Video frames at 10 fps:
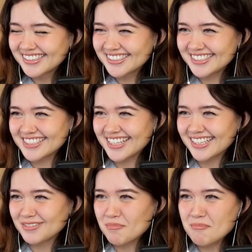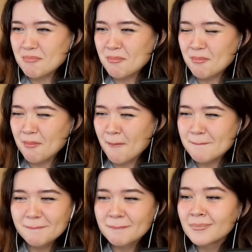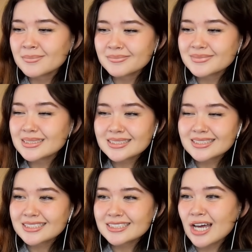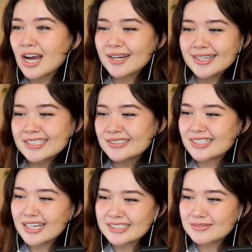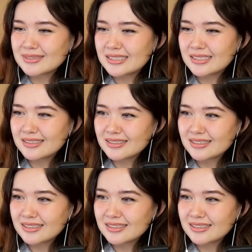She's like, mm, sorry, don't talk to me.